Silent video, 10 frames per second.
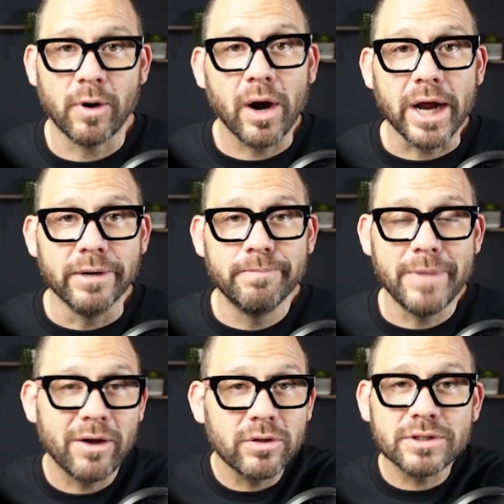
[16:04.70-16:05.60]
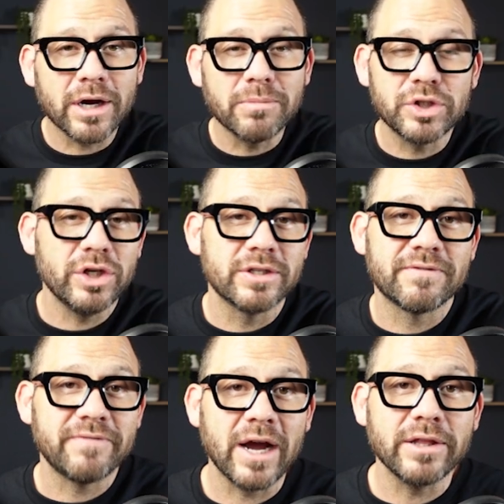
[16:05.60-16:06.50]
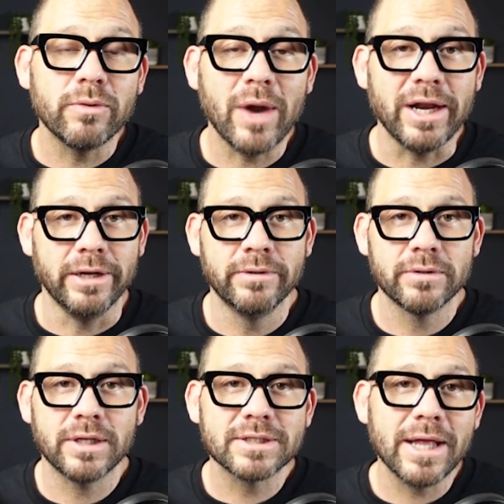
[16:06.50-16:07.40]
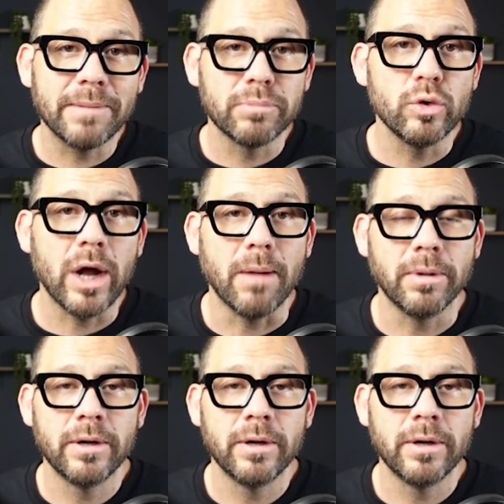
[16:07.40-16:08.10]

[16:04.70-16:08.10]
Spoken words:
right, now it looks like our machine is finally ready. Let's let it boot up.